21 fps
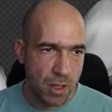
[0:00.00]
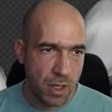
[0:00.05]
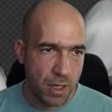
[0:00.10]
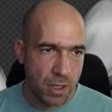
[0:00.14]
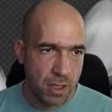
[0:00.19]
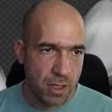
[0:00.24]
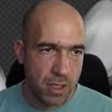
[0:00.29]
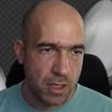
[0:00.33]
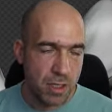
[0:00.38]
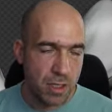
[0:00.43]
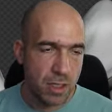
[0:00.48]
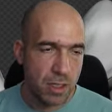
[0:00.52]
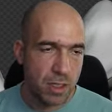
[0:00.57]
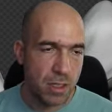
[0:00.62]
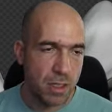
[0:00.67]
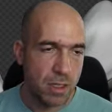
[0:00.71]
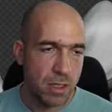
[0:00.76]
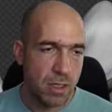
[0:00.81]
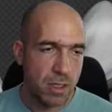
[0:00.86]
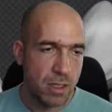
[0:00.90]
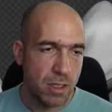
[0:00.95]
things.
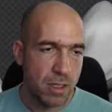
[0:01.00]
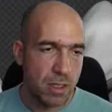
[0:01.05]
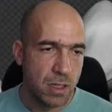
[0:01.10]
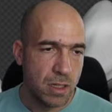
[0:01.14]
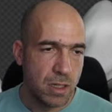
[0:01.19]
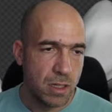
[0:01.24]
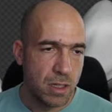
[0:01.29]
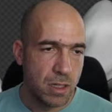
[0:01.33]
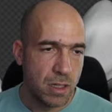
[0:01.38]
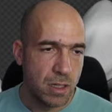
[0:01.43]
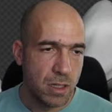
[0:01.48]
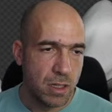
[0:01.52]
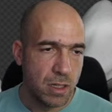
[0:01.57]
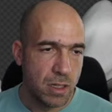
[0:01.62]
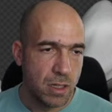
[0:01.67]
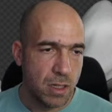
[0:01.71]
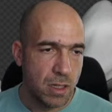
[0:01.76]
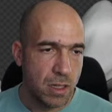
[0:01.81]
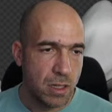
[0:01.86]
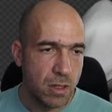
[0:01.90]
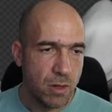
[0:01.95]

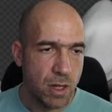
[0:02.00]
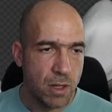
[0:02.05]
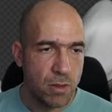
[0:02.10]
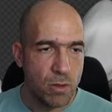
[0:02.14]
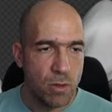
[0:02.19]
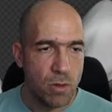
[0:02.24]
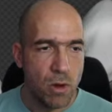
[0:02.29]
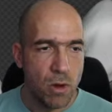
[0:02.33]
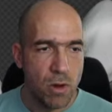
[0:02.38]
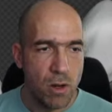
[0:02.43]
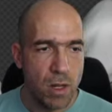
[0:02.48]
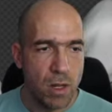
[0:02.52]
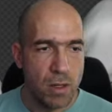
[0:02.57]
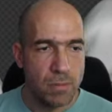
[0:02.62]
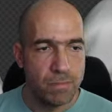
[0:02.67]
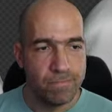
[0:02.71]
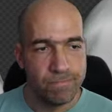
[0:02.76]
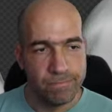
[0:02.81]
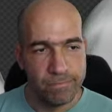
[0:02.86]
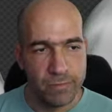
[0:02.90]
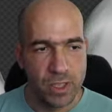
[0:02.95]
You can do only
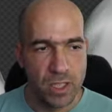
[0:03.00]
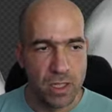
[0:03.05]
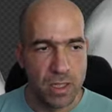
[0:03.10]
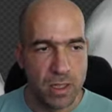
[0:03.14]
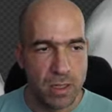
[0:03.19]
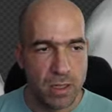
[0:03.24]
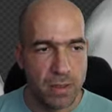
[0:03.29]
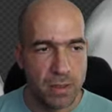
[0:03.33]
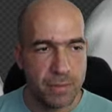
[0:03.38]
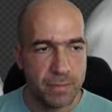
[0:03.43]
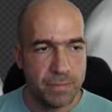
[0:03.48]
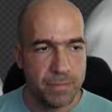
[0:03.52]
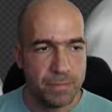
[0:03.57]
just